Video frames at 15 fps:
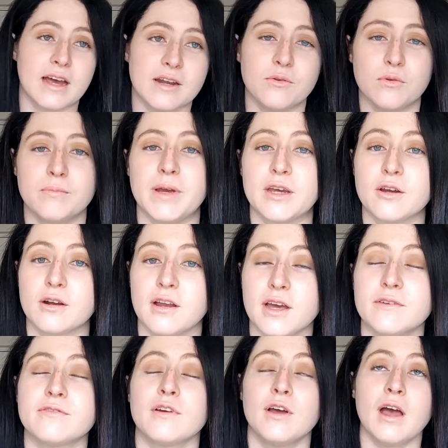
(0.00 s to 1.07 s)
and it will make your
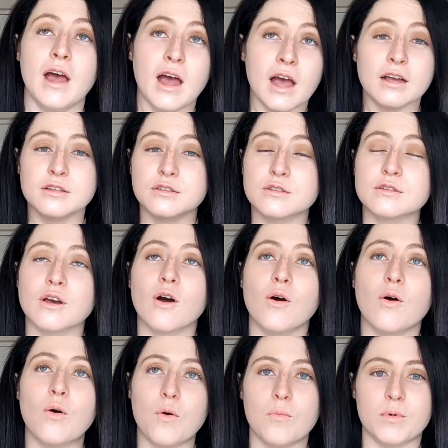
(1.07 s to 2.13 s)
life
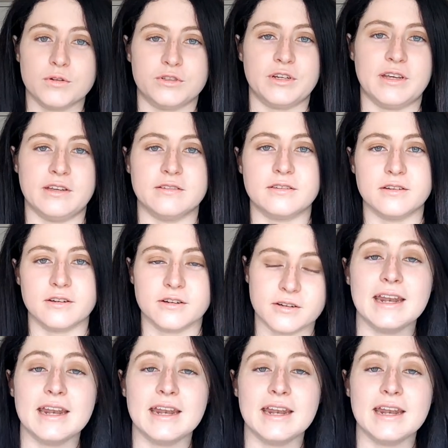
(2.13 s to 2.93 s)
so much easier.